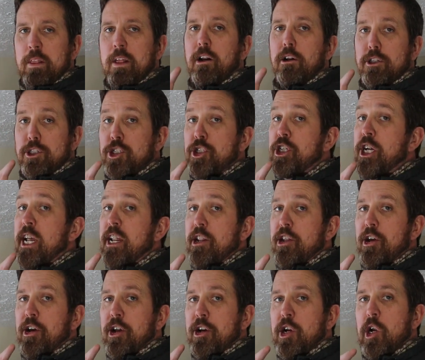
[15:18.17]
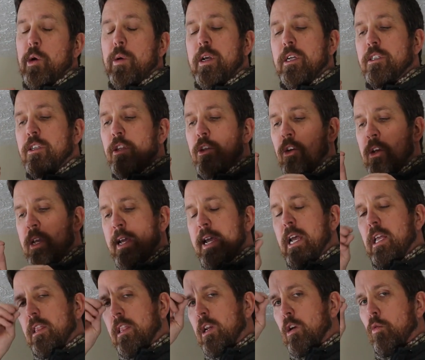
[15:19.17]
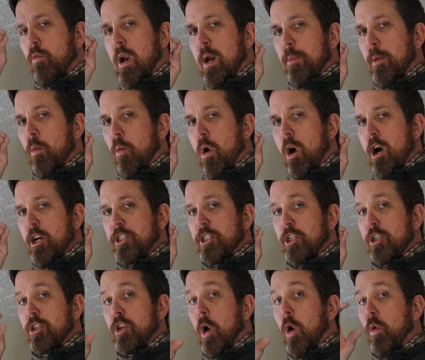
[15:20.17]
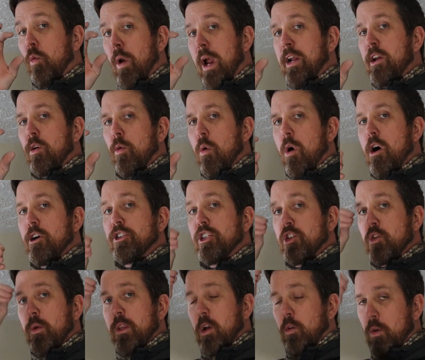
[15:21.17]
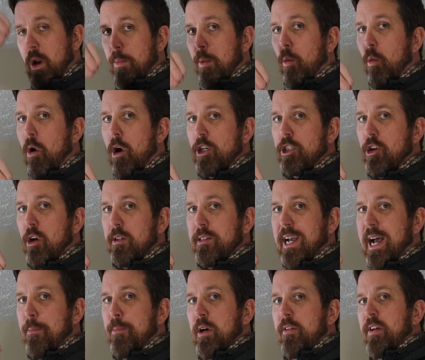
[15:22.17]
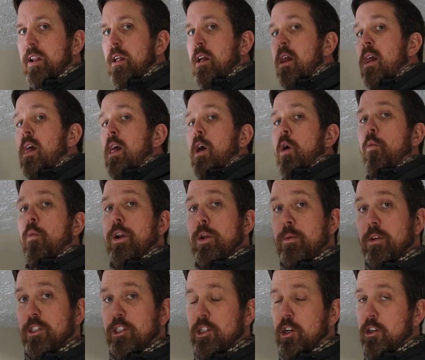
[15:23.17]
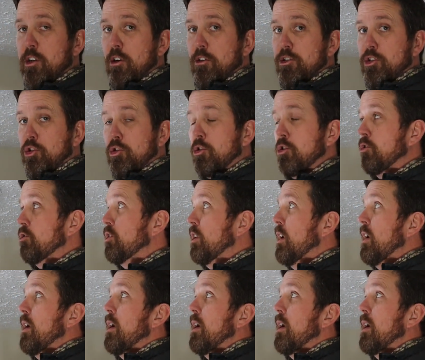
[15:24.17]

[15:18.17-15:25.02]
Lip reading: little cheat you can do is you can get little rubber washers or regular washers with a rubber washer on top of it. When you insert those screws,